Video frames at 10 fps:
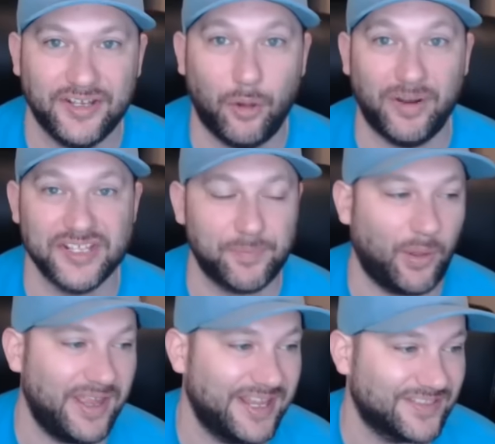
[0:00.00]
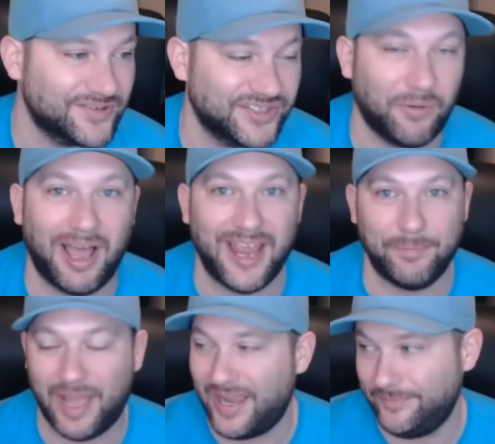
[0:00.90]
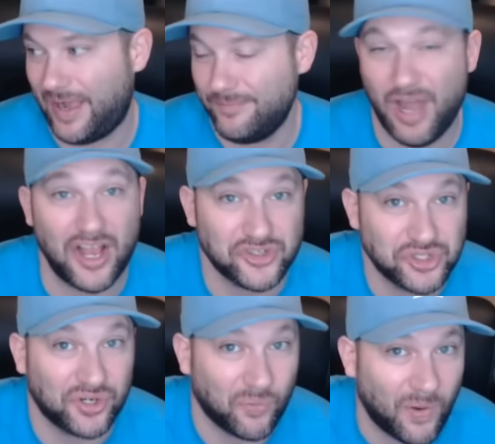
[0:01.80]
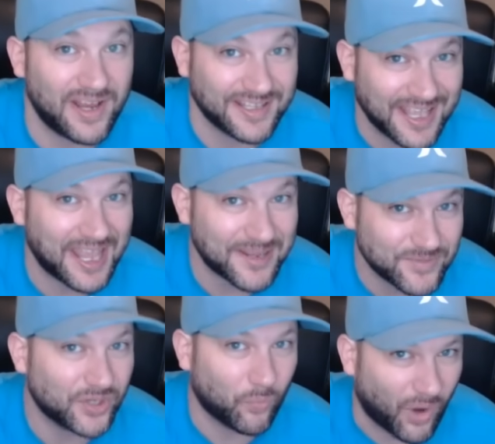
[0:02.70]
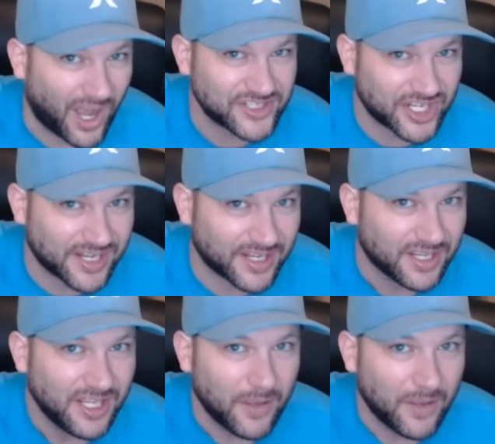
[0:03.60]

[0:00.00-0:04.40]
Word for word: Nobody's playing it. There's no hype. I, I'm not sure what game you're watching,